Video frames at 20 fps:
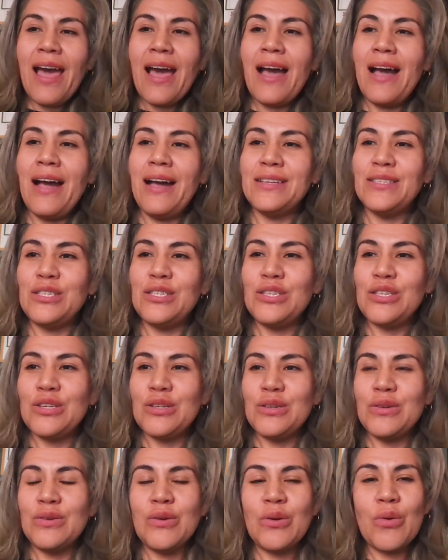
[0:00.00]
as
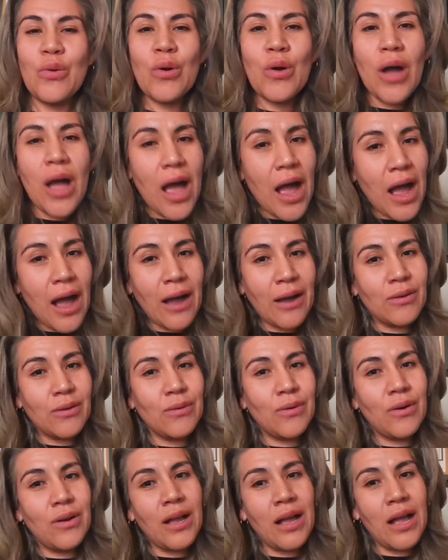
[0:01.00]
to
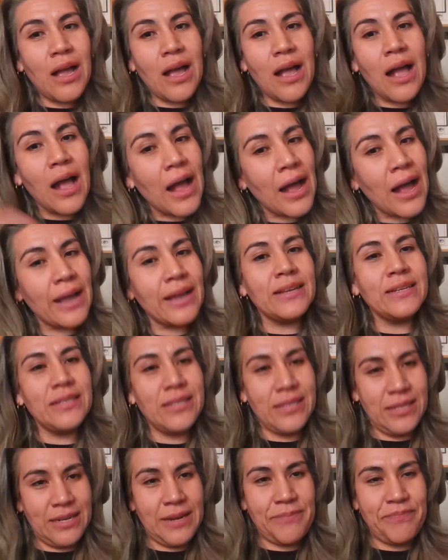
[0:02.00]
how I
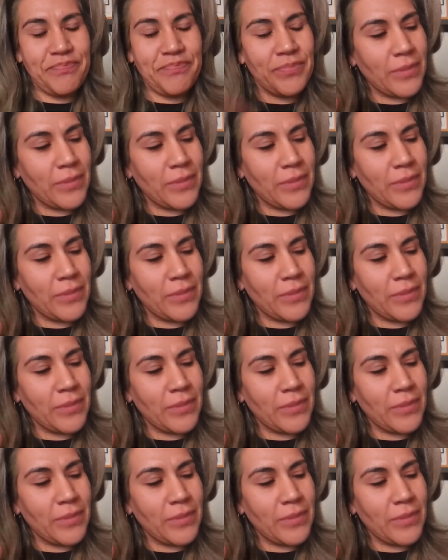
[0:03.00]
did it.